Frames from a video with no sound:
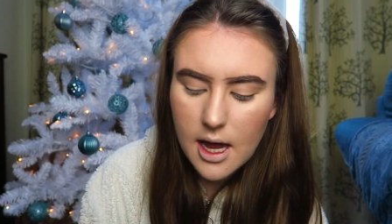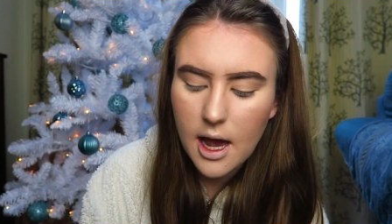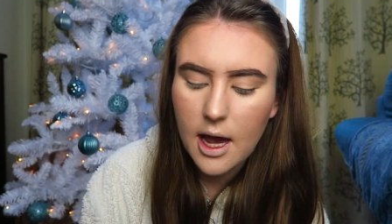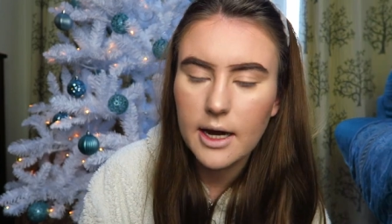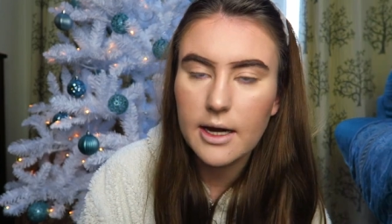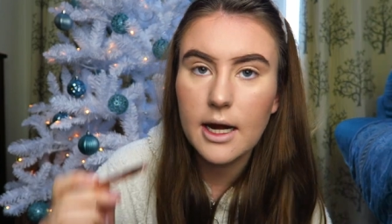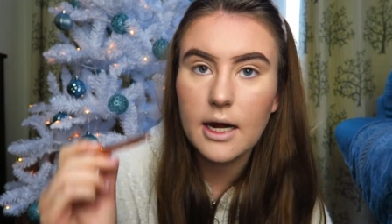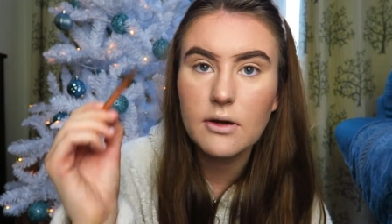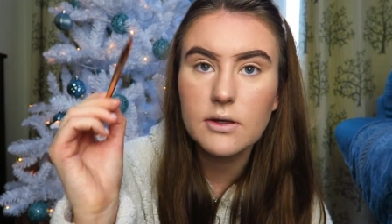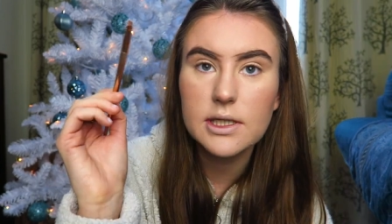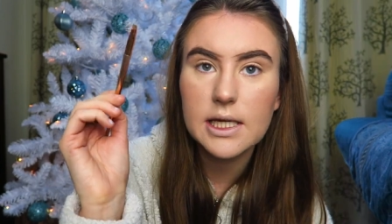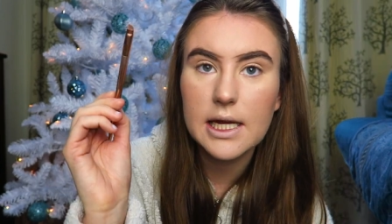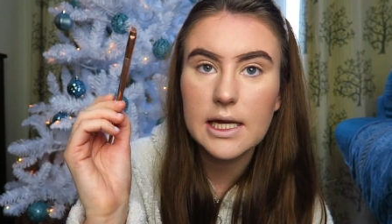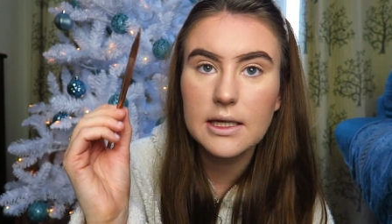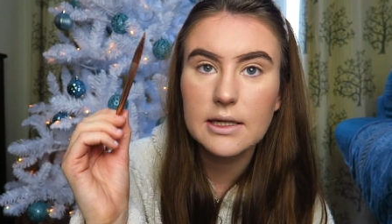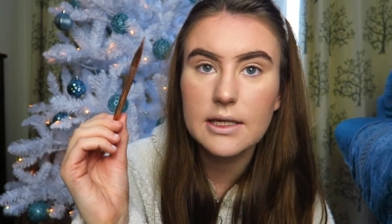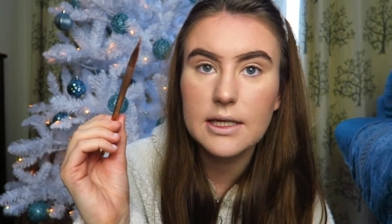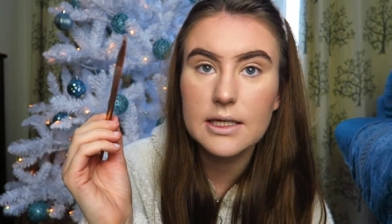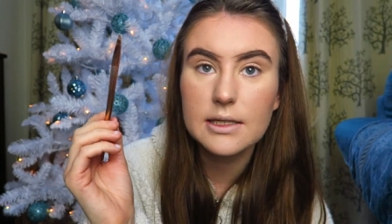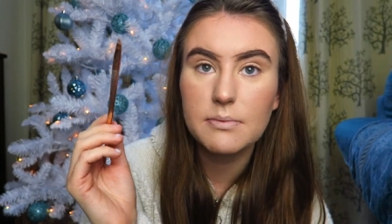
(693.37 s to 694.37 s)
I now
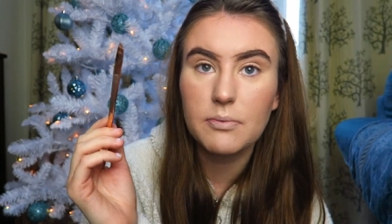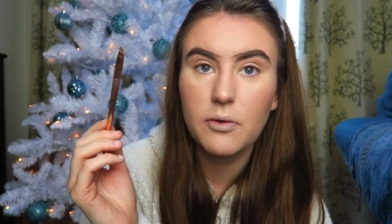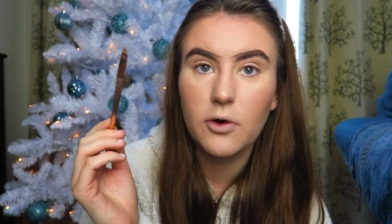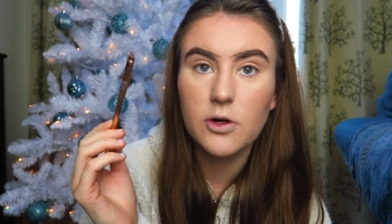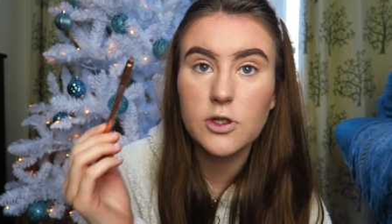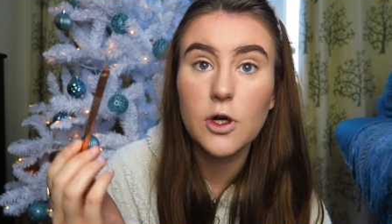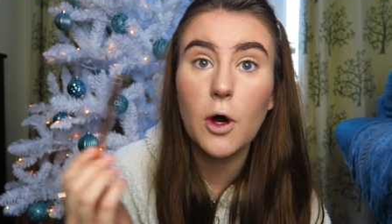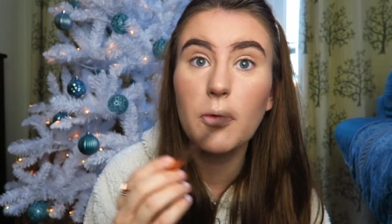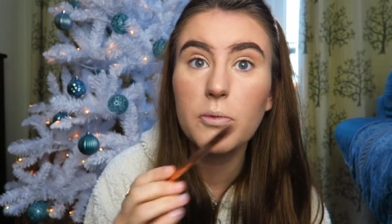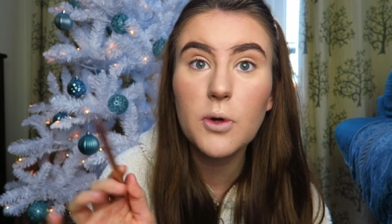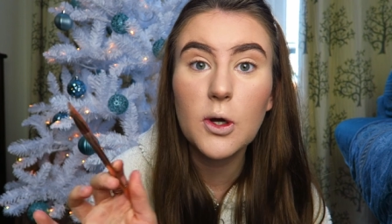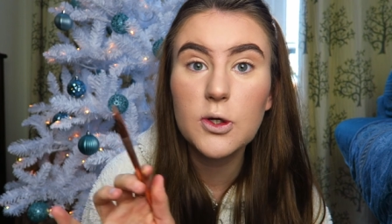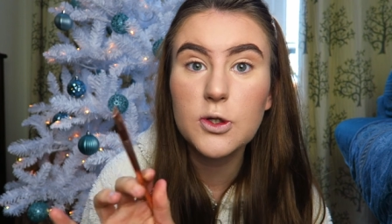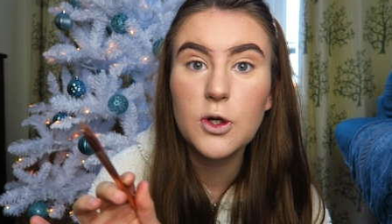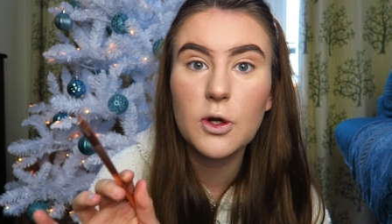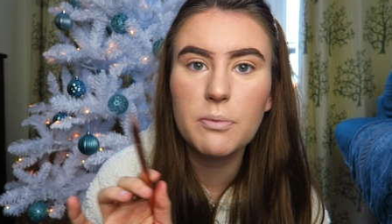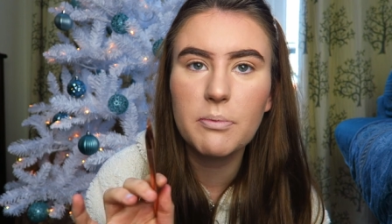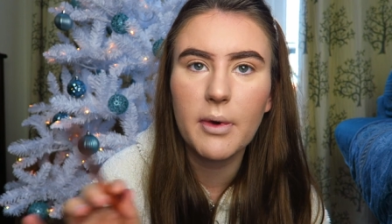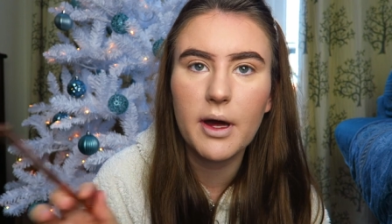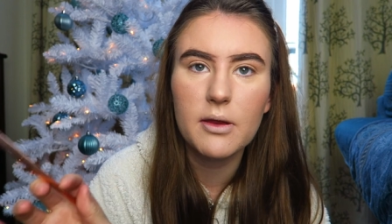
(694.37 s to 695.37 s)
take this brush, oh, I'm not
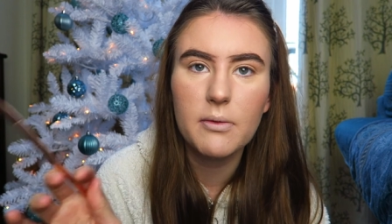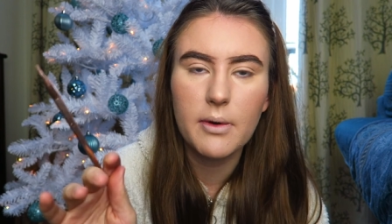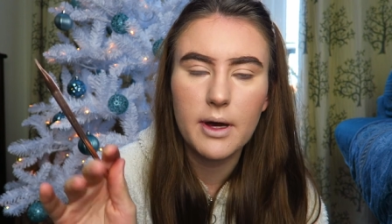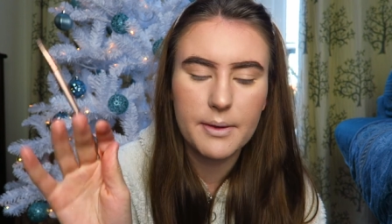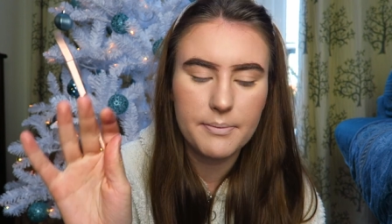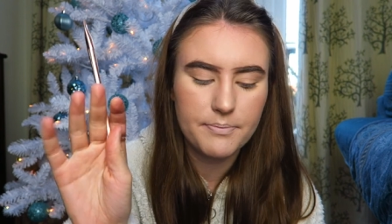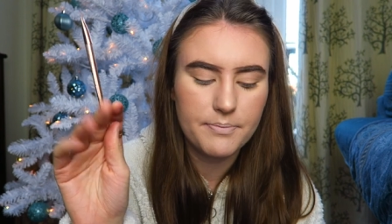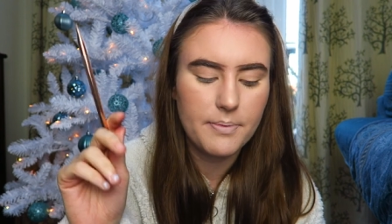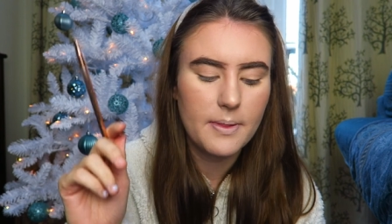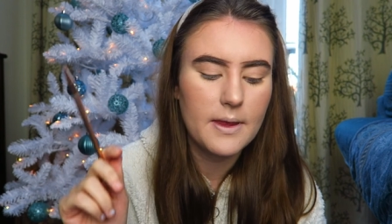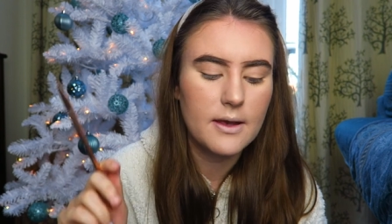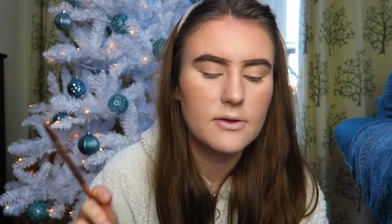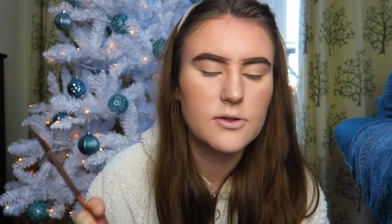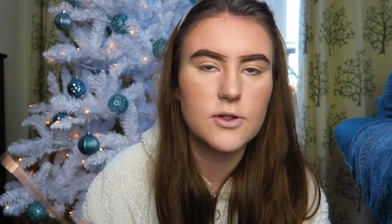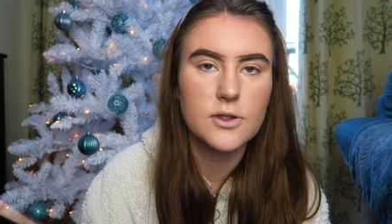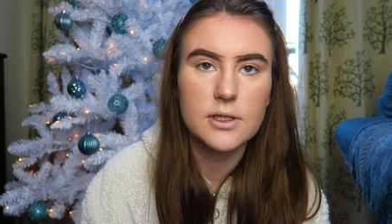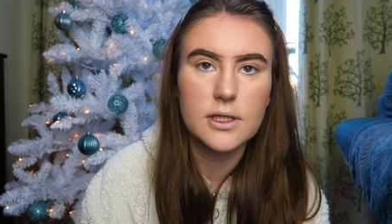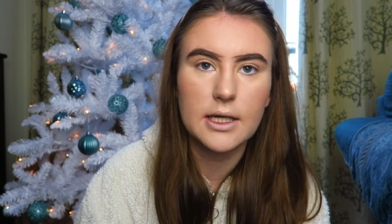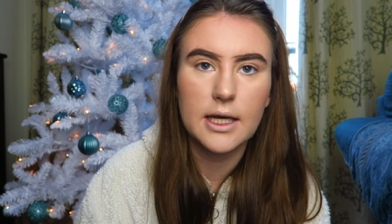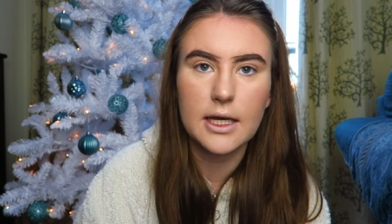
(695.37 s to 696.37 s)
done, by the way,
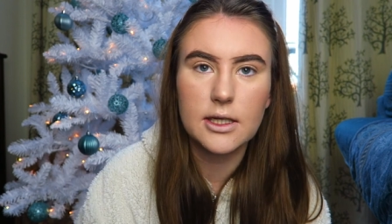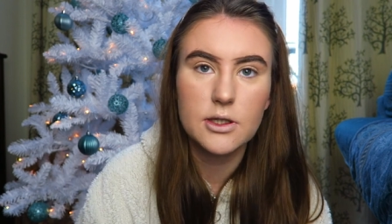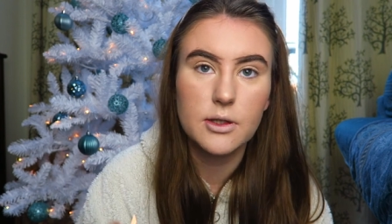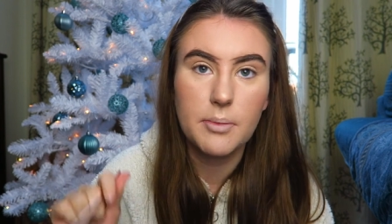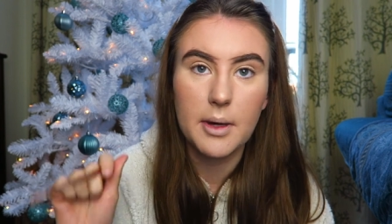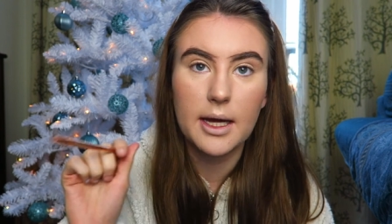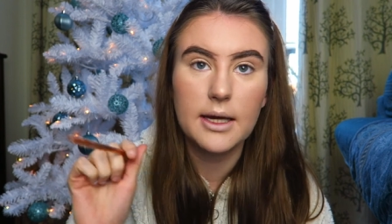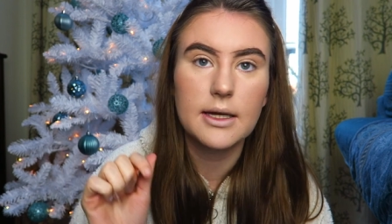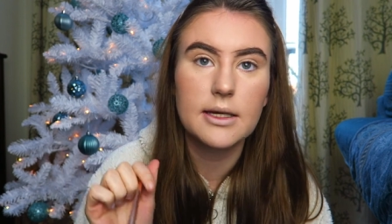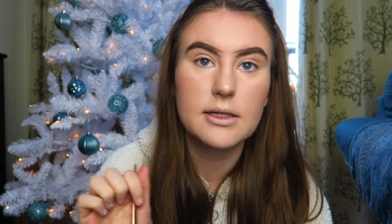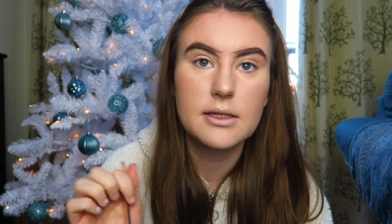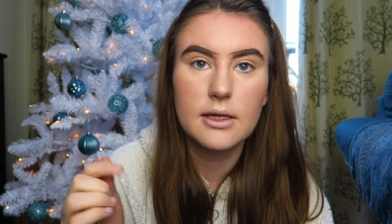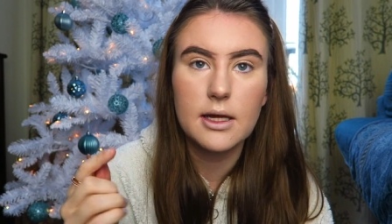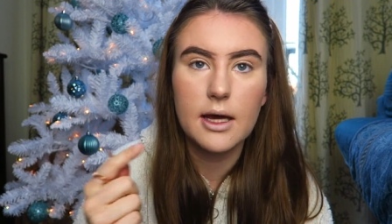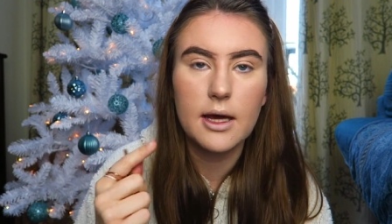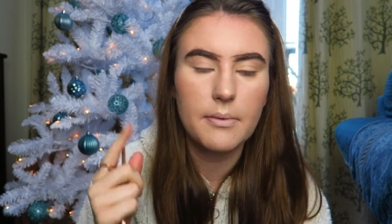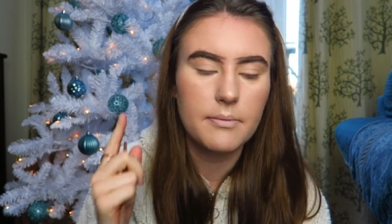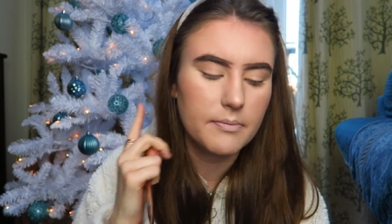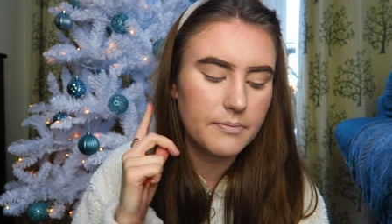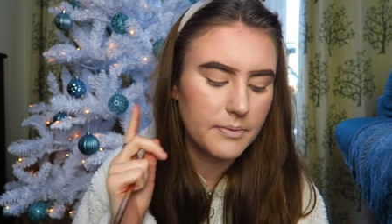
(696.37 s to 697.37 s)
just in case you panicked
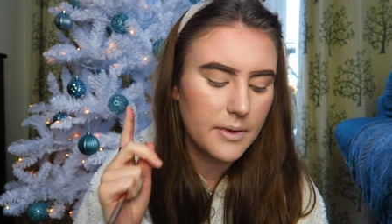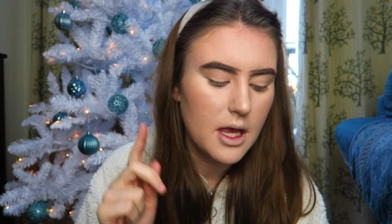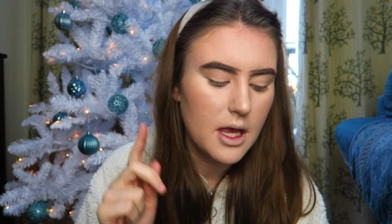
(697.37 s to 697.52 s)
there.